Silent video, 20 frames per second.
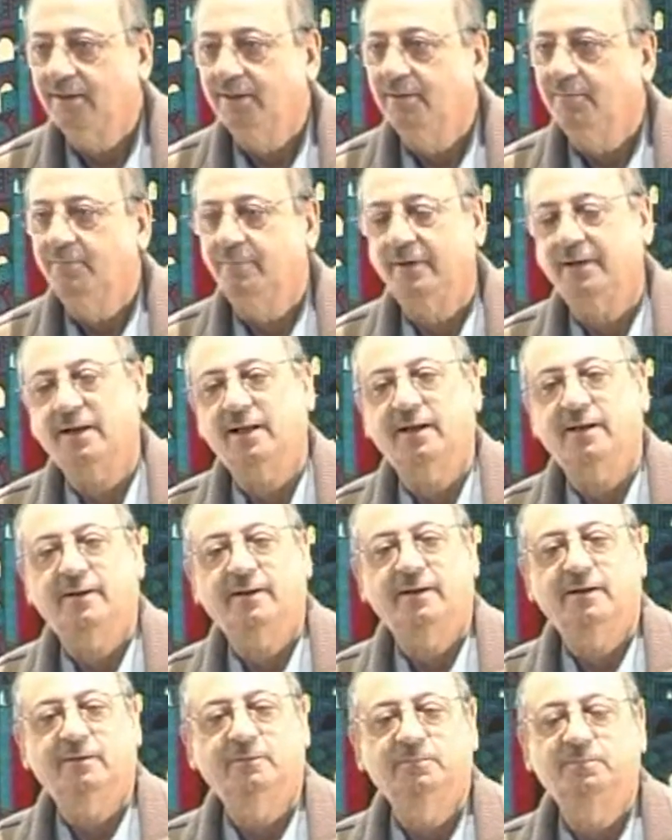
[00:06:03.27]
But
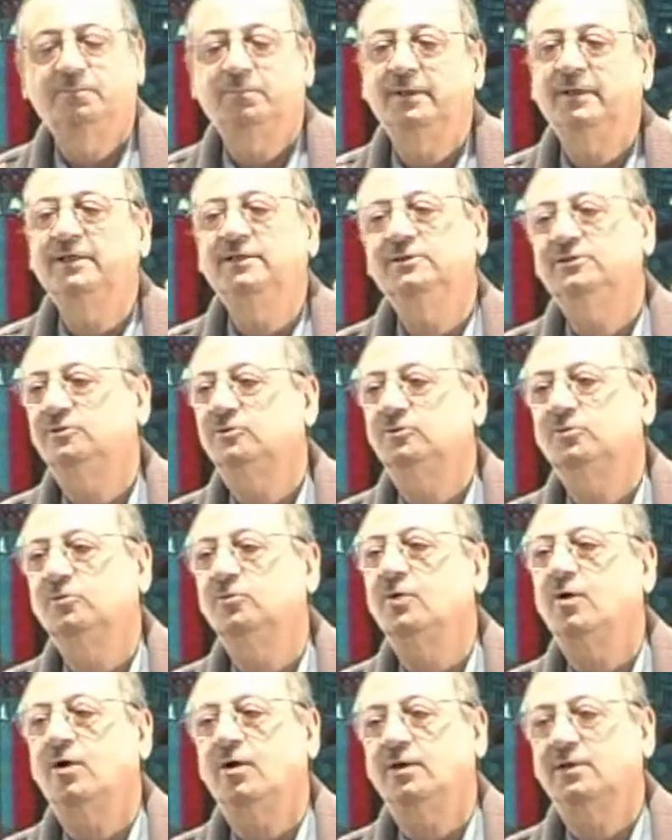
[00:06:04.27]
please do
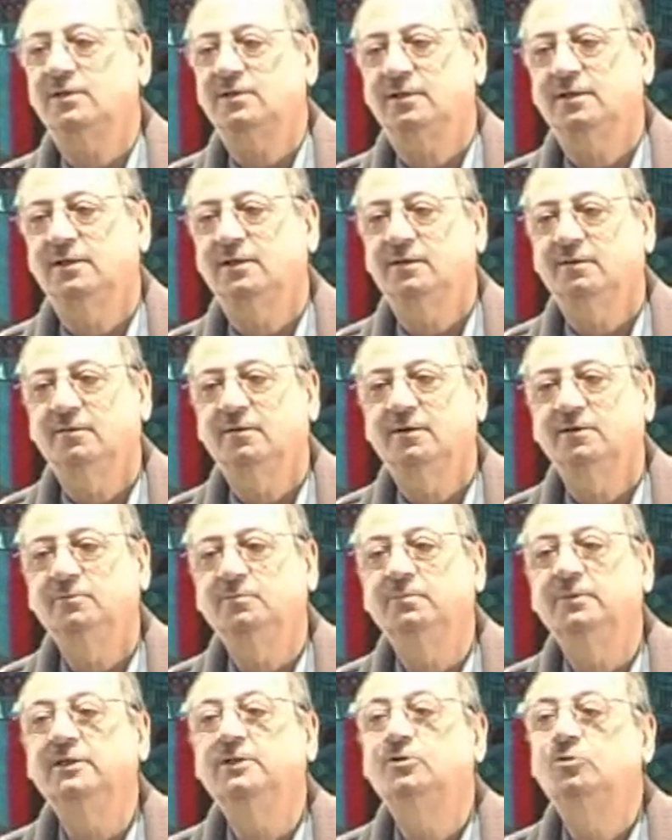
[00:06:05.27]
not
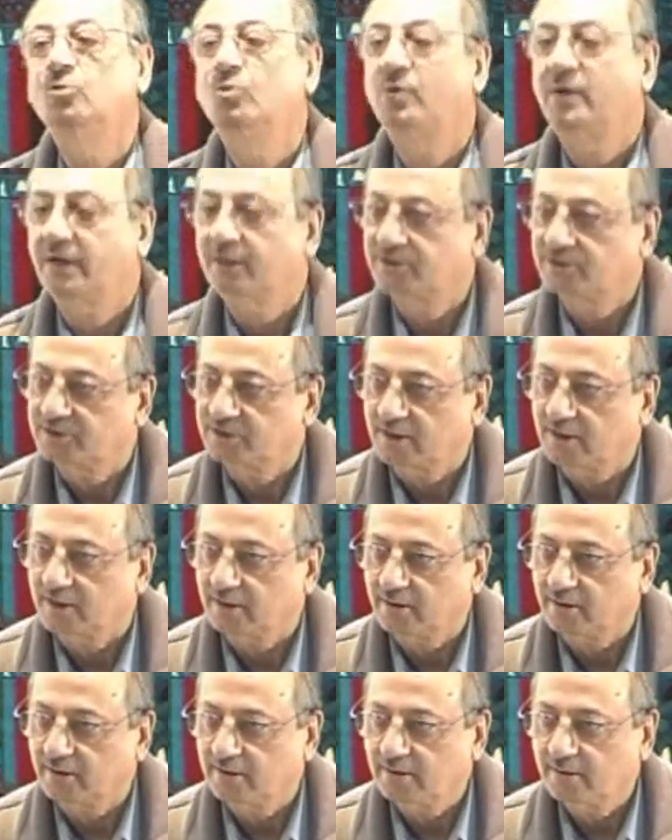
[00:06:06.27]
be too
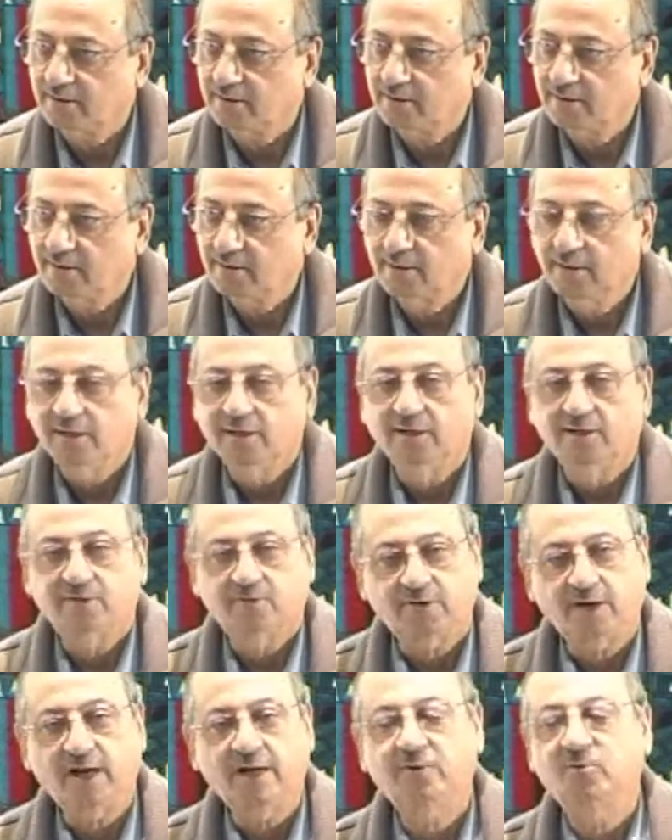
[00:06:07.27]
concerned.
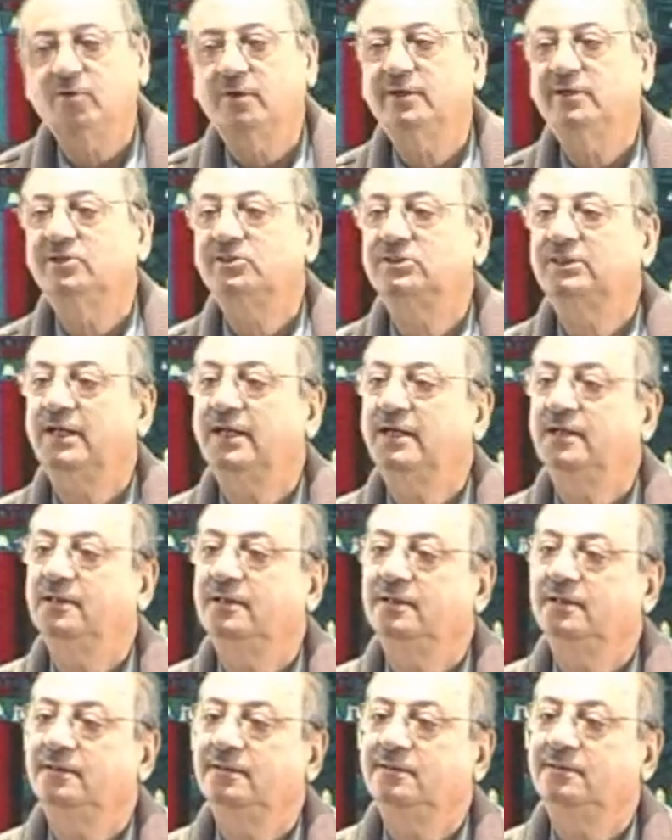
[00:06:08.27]
Try to understand
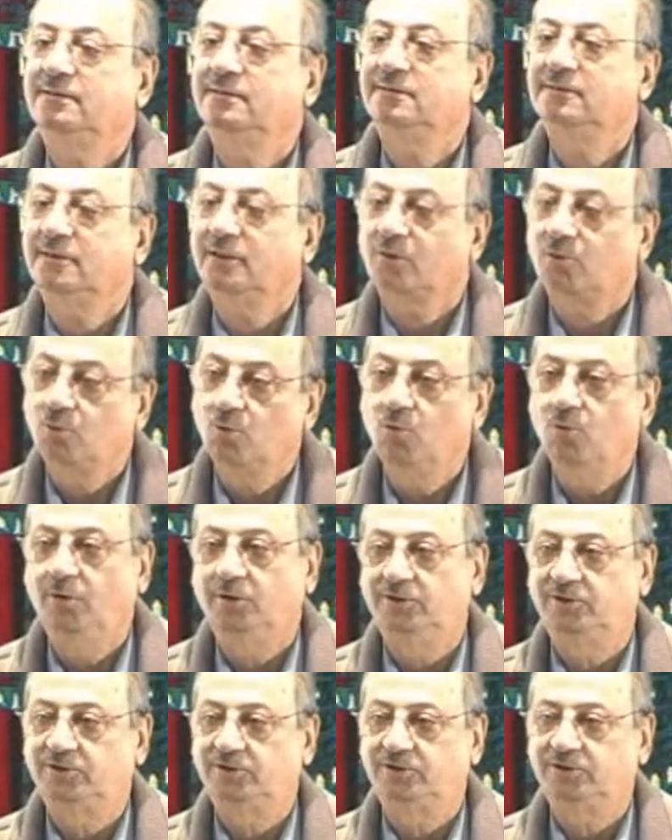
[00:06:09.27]
the
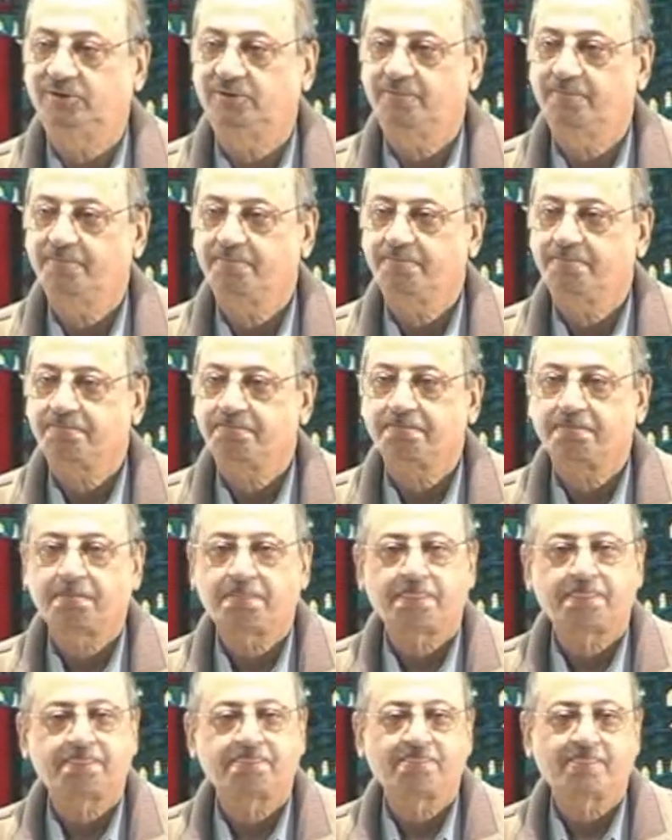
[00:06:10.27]
rules,
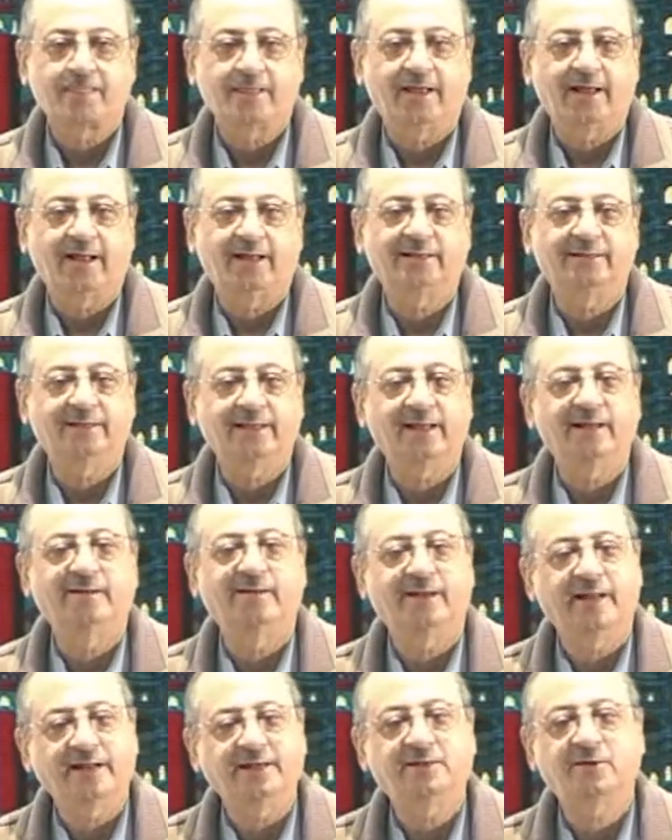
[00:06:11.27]
and then
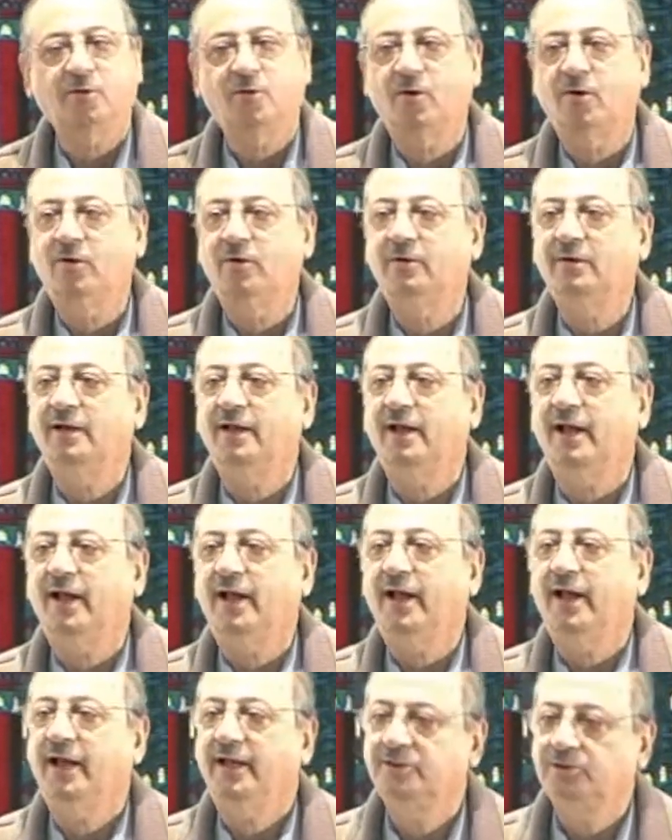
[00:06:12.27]
later on,
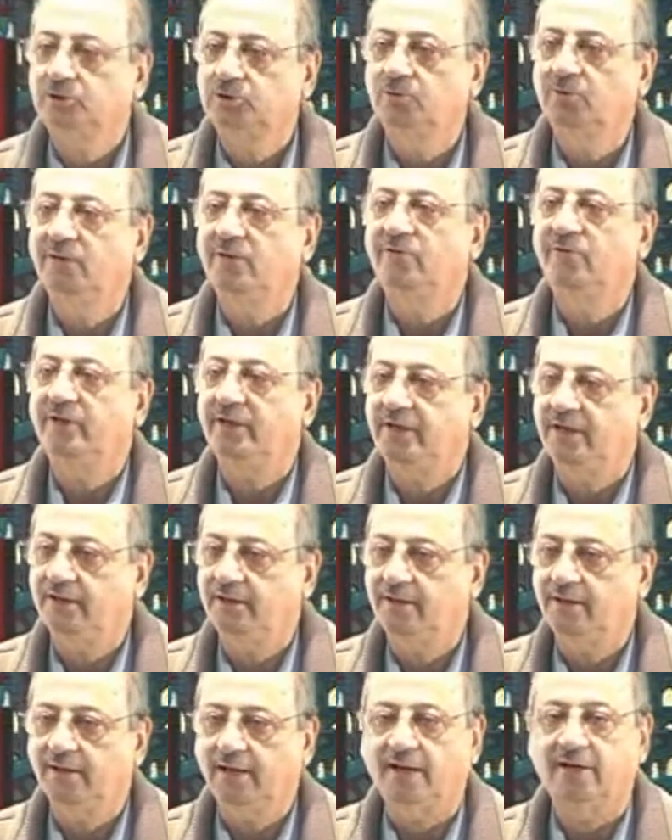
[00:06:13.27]
as you will read
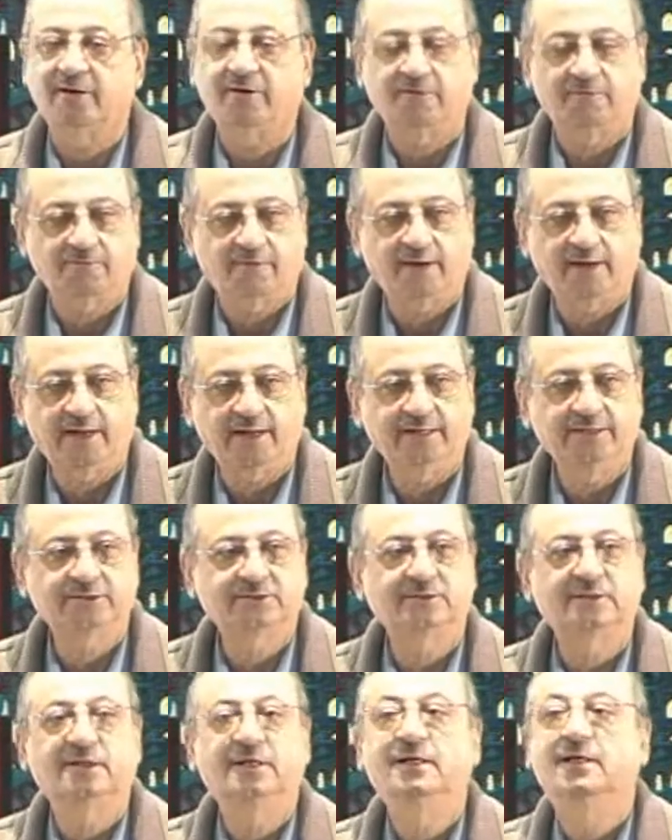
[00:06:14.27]
and revise,
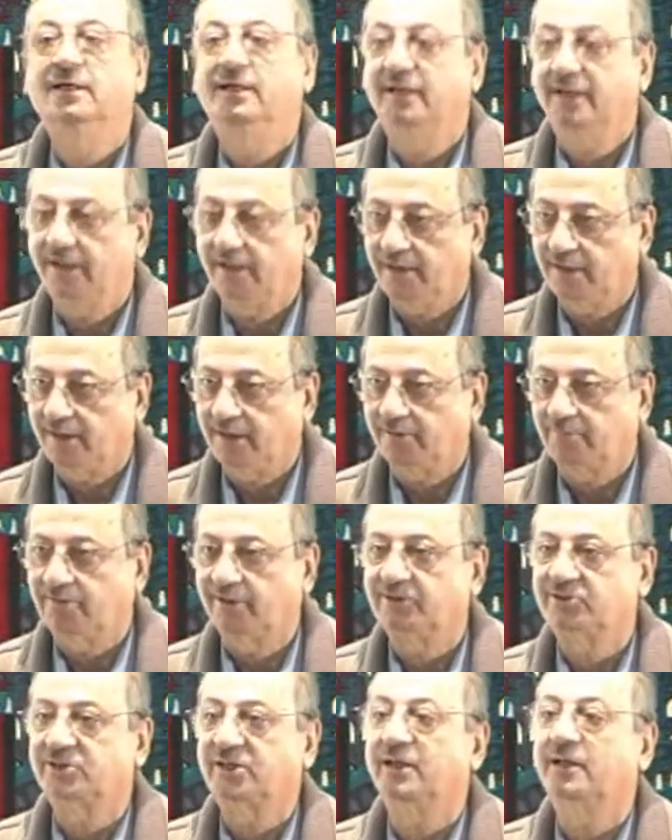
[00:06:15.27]
it will
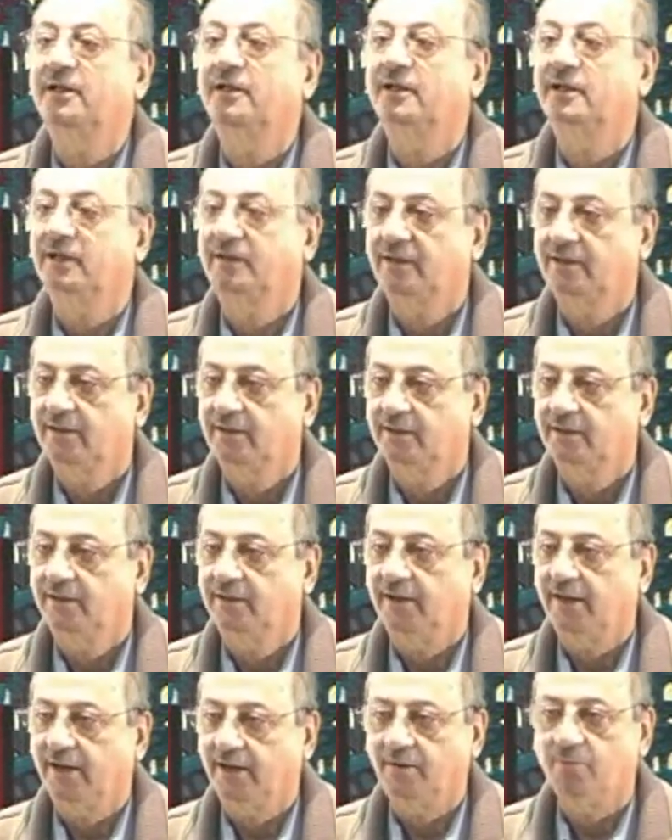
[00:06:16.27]
sink
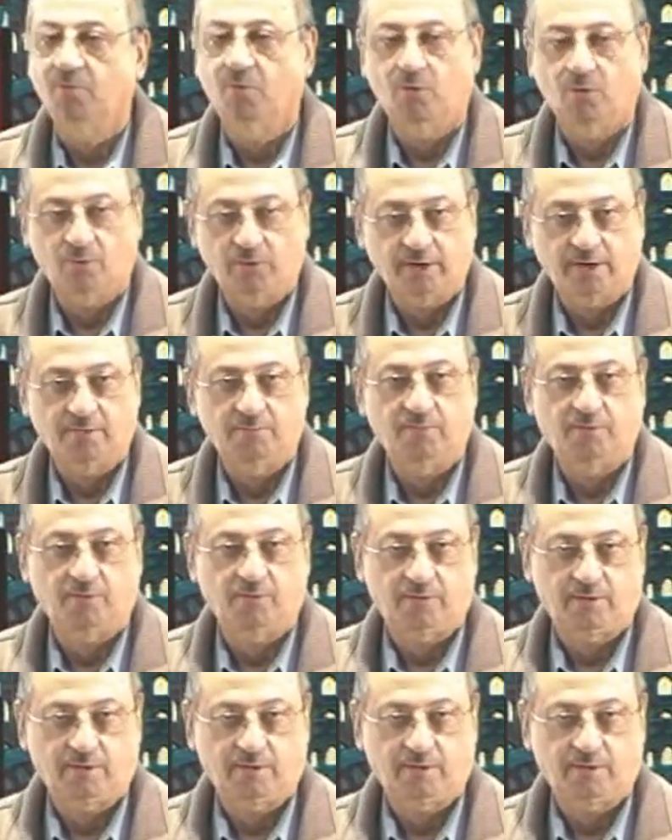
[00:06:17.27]
in more and more.